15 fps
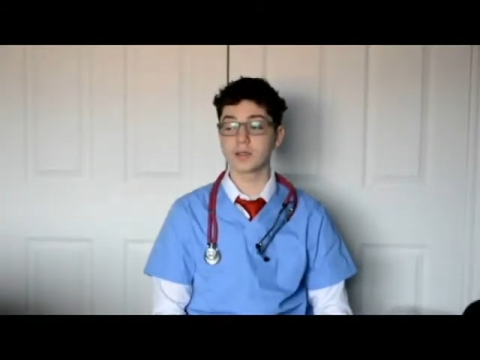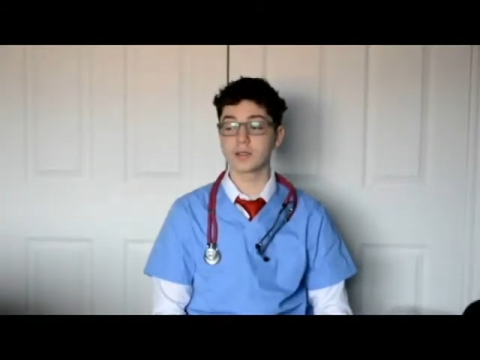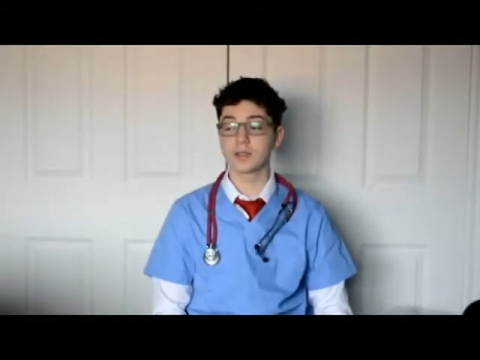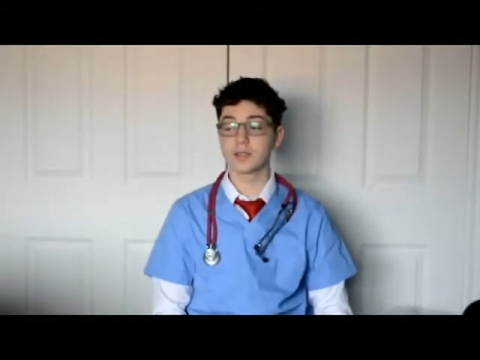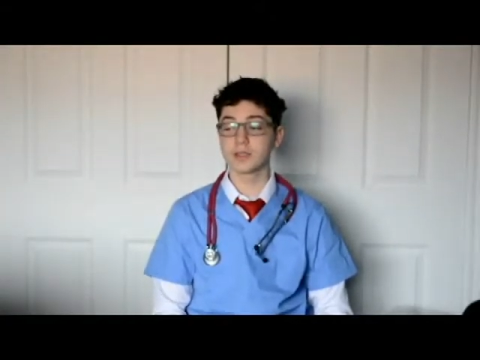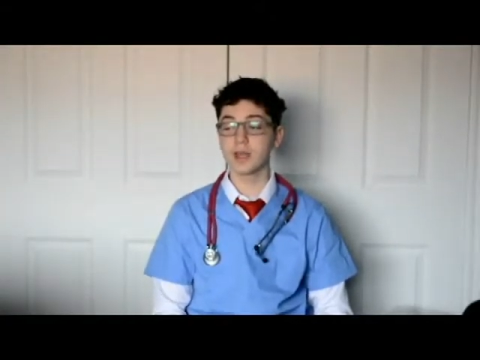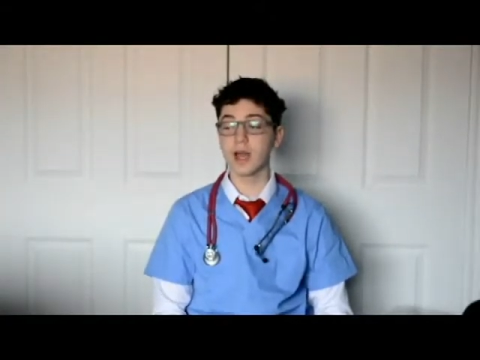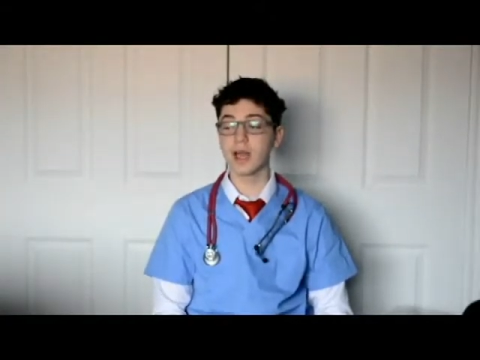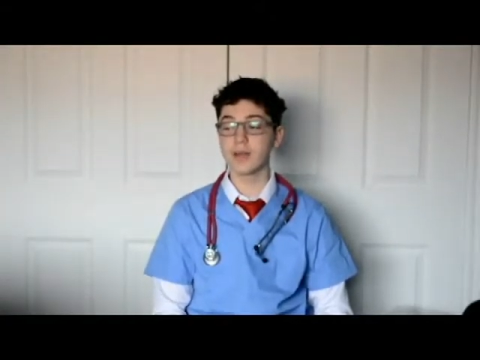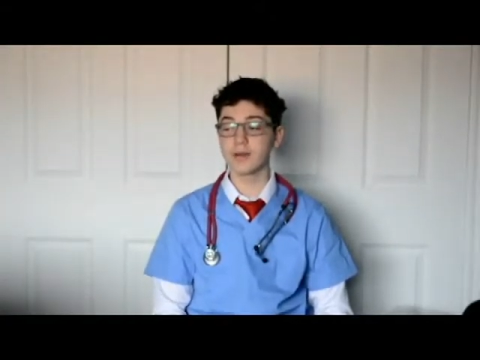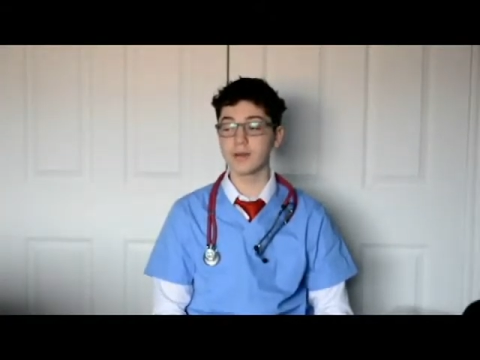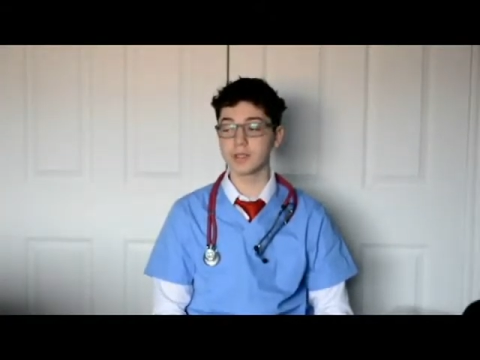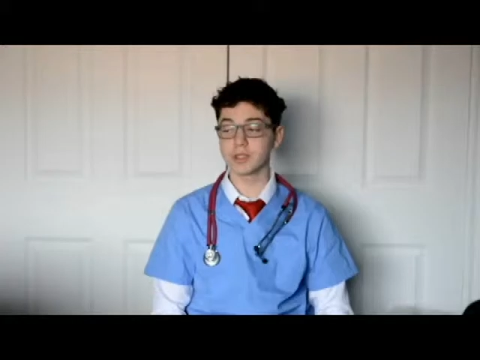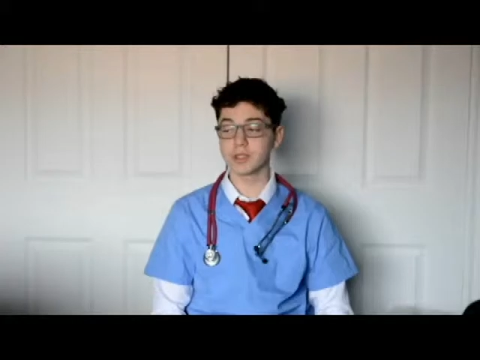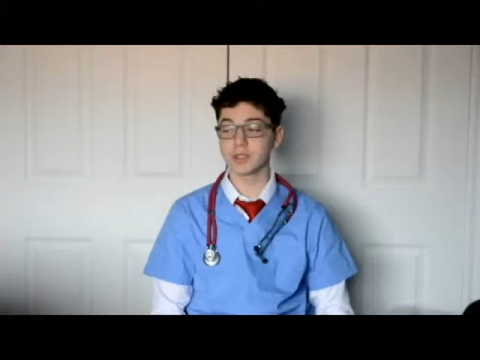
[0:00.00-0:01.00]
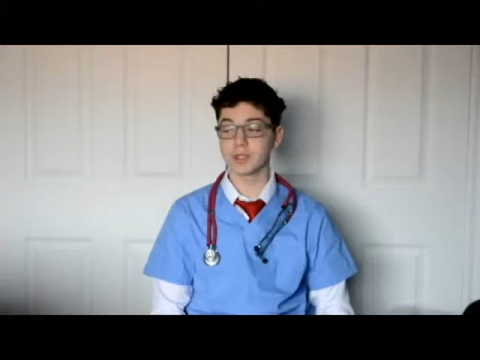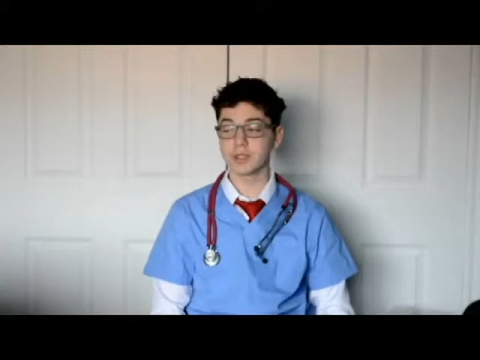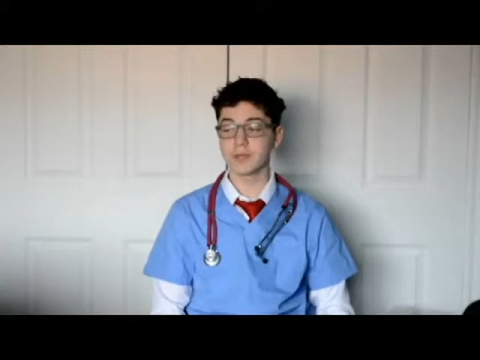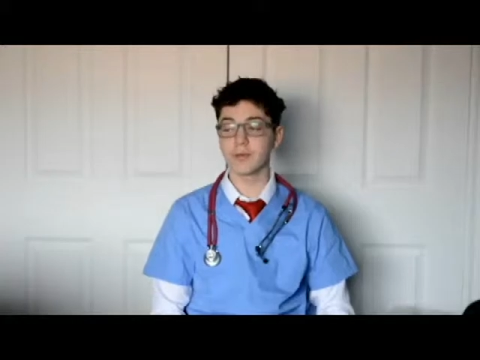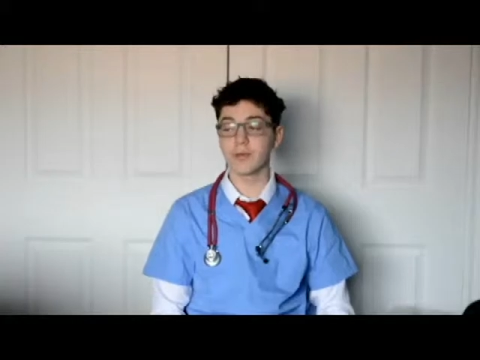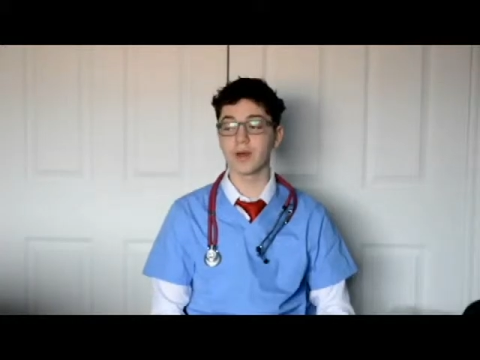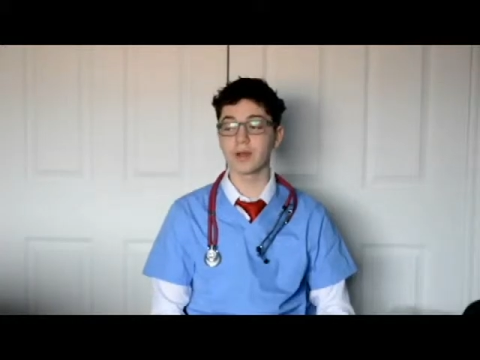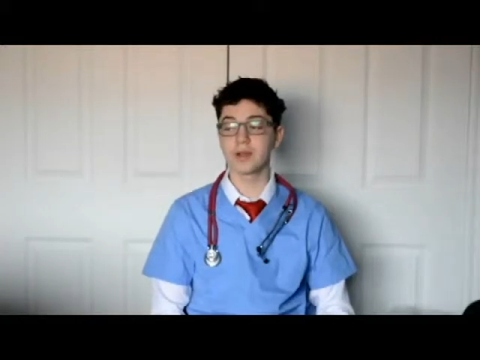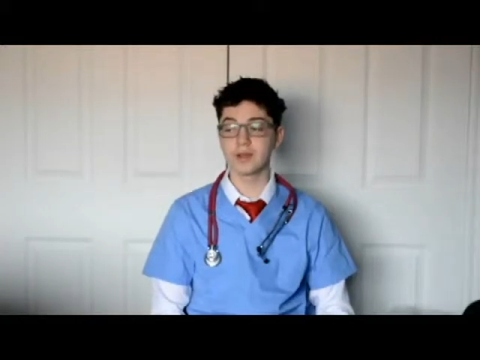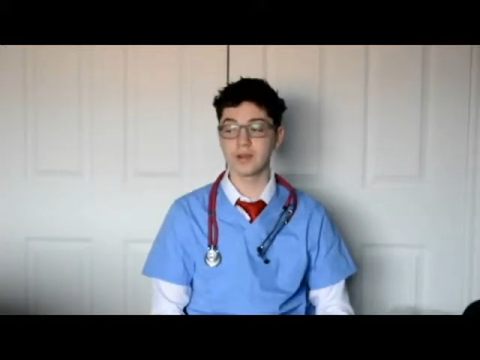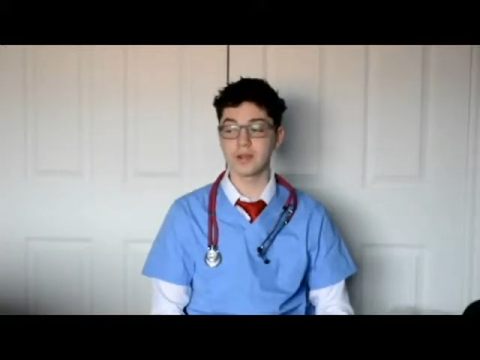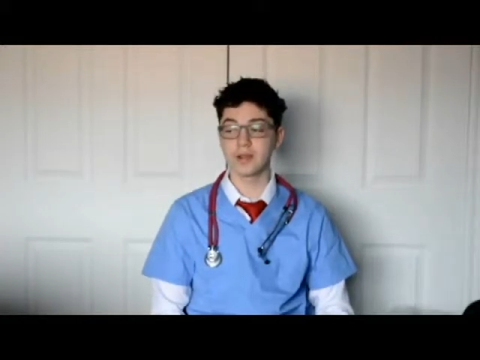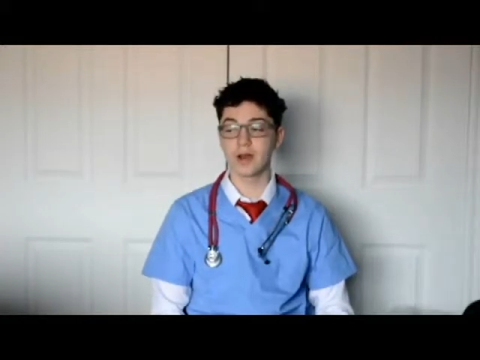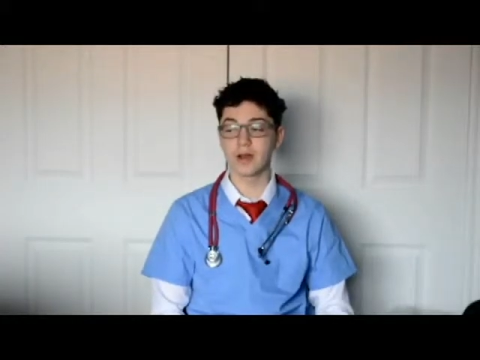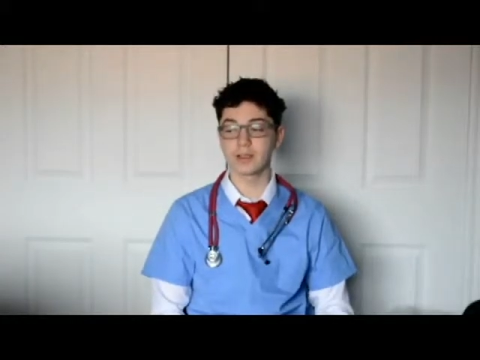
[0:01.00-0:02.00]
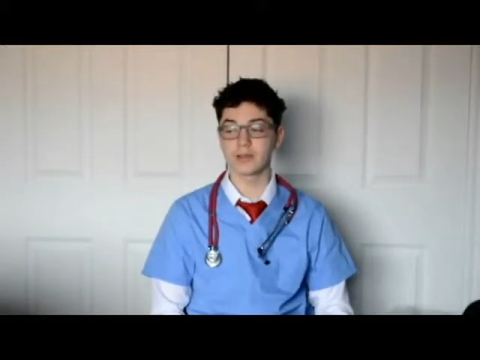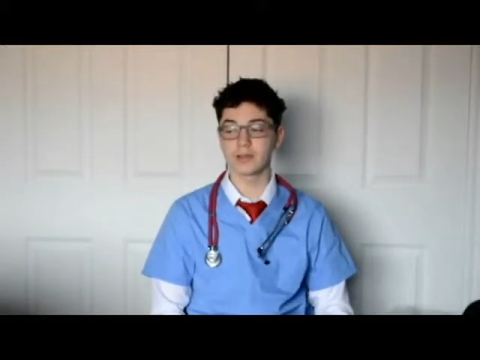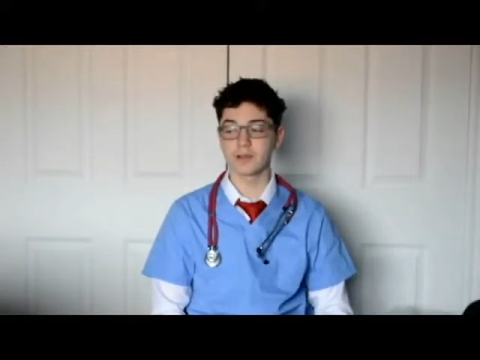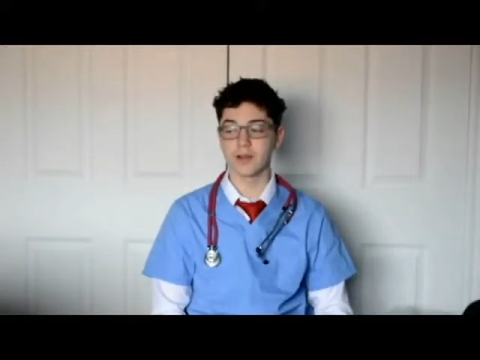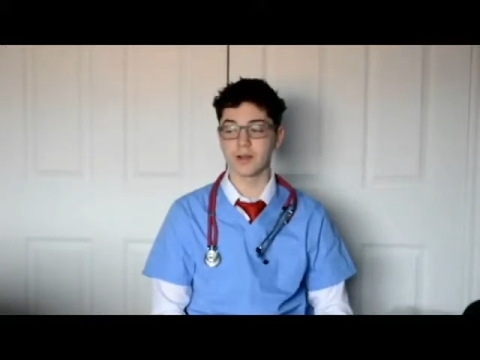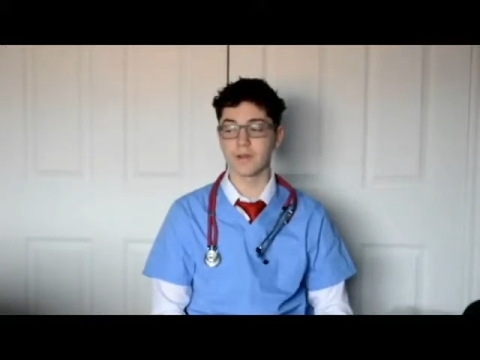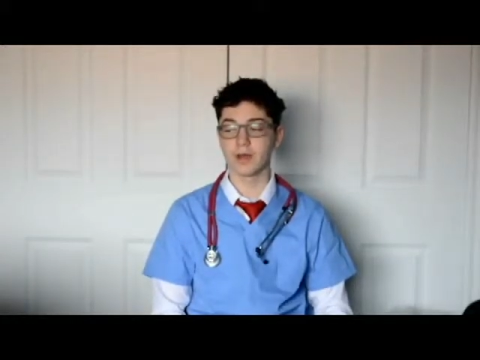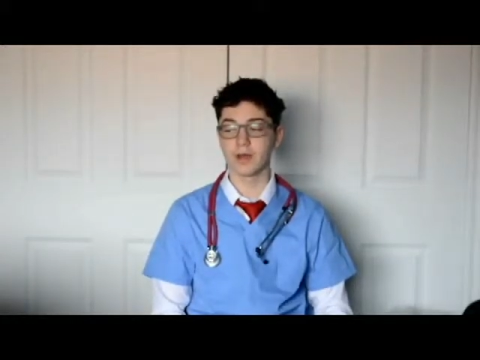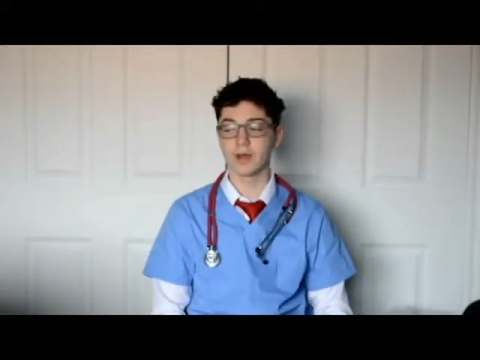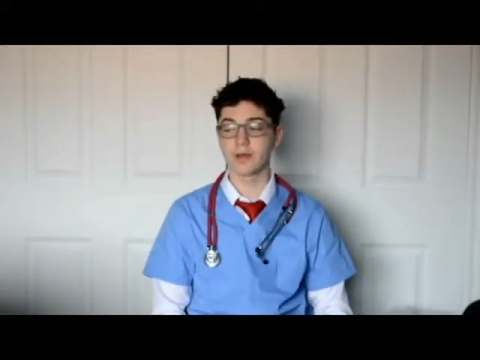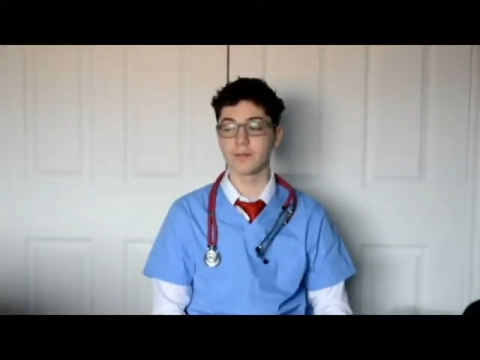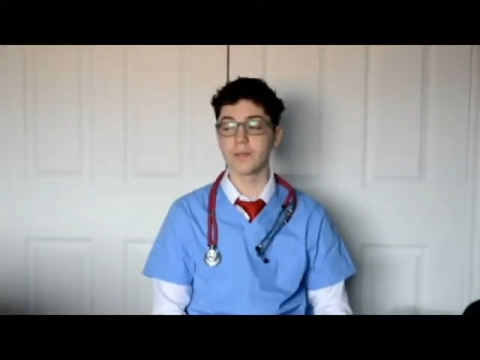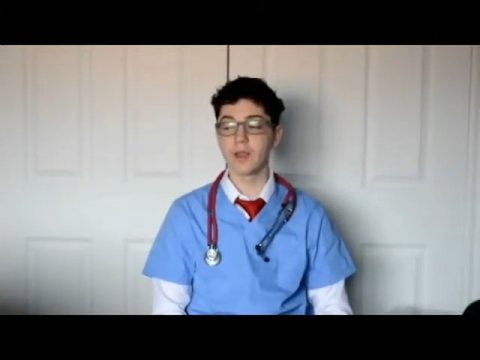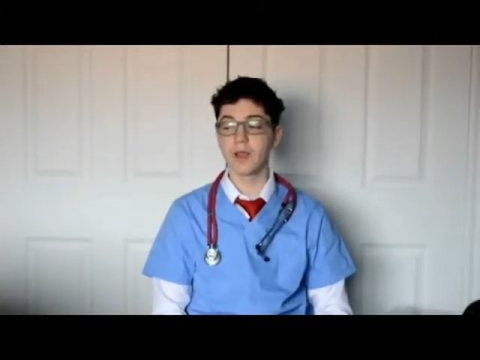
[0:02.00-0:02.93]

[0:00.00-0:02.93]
To diagnose or treat, when do the doctors recommend it?